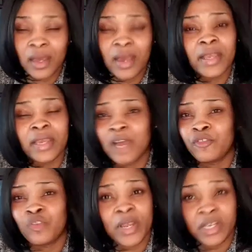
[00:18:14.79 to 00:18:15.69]
I
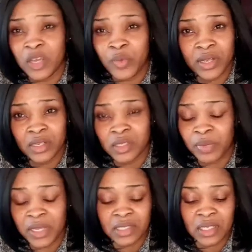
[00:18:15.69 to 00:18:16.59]
have no idea where this
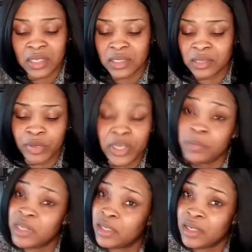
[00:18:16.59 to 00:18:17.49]
place is, but it
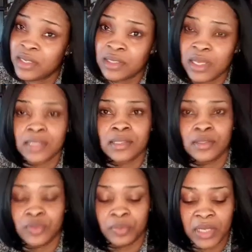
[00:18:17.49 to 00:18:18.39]
made the list
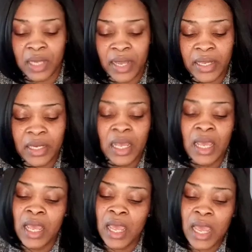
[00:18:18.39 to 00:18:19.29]
as number 9.
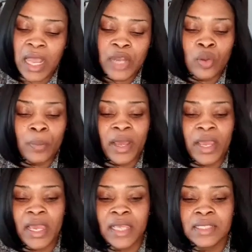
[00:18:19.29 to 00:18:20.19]
And number
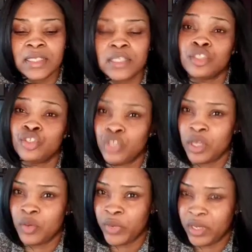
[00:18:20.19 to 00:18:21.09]
8 is
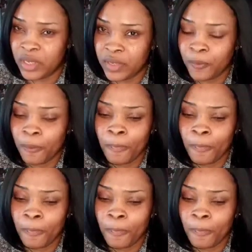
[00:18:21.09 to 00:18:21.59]
Jaywick.